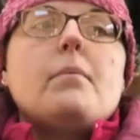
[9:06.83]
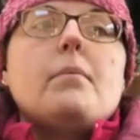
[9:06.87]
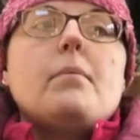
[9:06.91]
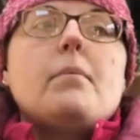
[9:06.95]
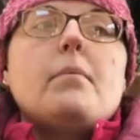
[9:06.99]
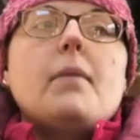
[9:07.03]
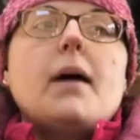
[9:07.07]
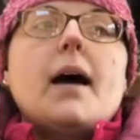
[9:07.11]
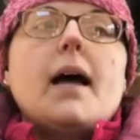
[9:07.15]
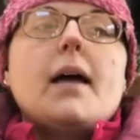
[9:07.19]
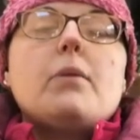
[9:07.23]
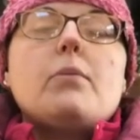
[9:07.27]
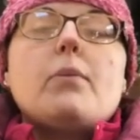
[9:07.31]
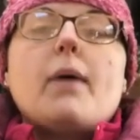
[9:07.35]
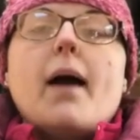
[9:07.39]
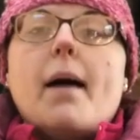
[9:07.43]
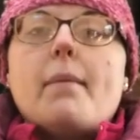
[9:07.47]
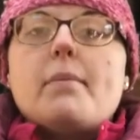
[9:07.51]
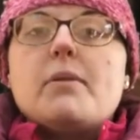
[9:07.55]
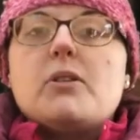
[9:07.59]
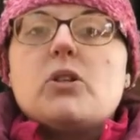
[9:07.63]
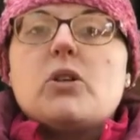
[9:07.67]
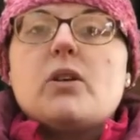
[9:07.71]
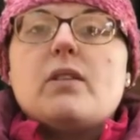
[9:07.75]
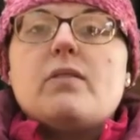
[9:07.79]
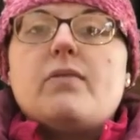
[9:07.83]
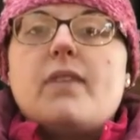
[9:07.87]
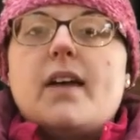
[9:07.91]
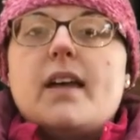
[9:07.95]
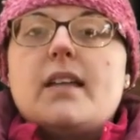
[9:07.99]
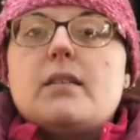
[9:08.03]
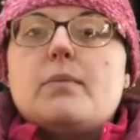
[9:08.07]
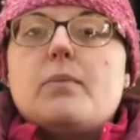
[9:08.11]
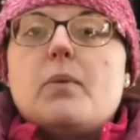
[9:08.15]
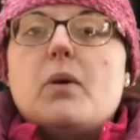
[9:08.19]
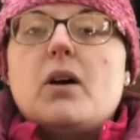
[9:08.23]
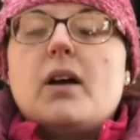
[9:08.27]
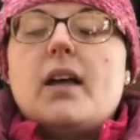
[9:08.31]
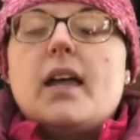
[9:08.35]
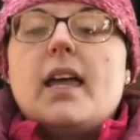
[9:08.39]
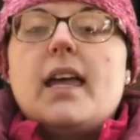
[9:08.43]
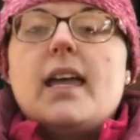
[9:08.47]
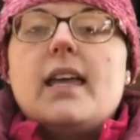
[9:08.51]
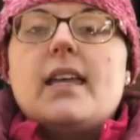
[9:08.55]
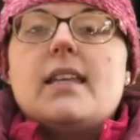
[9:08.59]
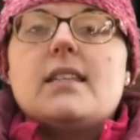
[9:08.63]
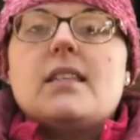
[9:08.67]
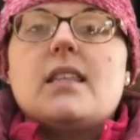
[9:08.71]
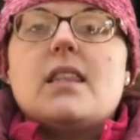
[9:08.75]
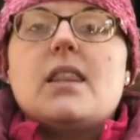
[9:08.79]
My rabbitry Facebook
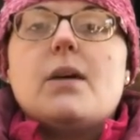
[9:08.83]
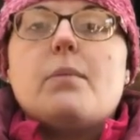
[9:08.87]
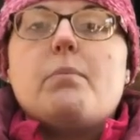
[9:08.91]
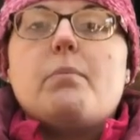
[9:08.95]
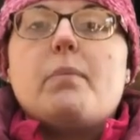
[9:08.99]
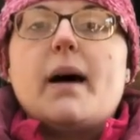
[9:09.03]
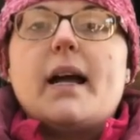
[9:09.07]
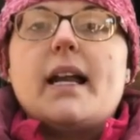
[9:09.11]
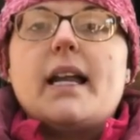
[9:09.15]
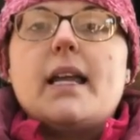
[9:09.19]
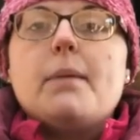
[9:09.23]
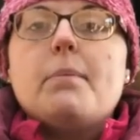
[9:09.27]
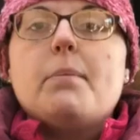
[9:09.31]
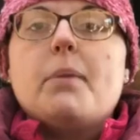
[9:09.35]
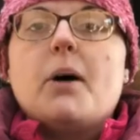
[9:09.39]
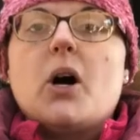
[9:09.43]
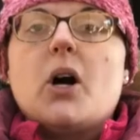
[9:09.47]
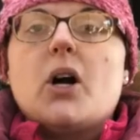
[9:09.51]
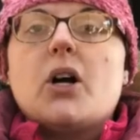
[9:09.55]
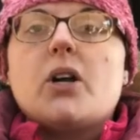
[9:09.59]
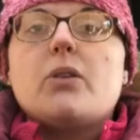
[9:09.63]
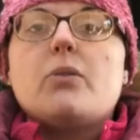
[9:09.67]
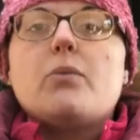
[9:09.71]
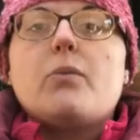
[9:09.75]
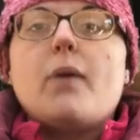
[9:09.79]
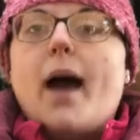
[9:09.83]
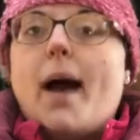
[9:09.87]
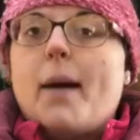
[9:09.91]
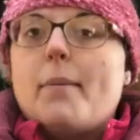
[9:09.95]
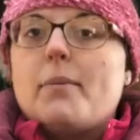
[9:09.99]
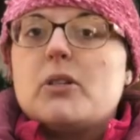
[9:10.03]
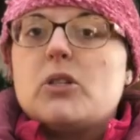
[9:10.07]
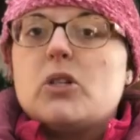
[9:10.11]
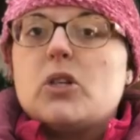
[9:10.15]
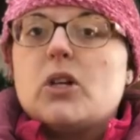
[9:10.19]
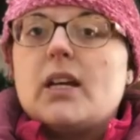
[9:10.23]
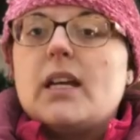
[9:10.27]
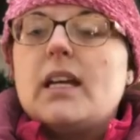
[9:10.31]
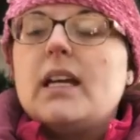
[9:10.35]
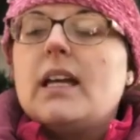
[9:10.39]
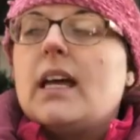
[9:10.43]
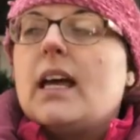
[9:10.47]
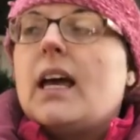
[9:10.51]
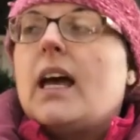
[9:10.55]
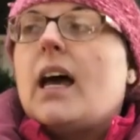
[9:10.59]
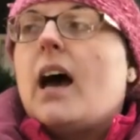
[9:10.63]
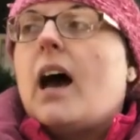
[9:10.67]
is the Bunny Barn Rabbitry.